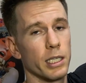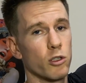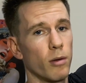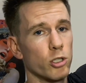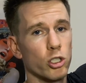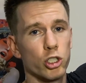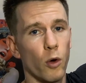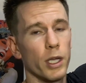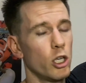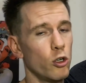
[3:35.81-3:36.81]
So I'm just
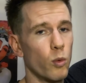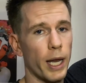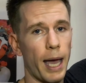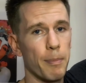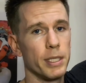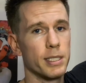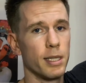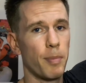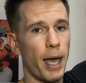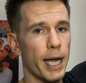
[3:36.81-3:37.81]
showing you what happens in
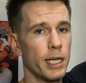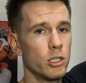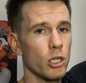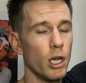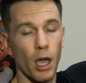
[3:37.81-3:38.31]
the package.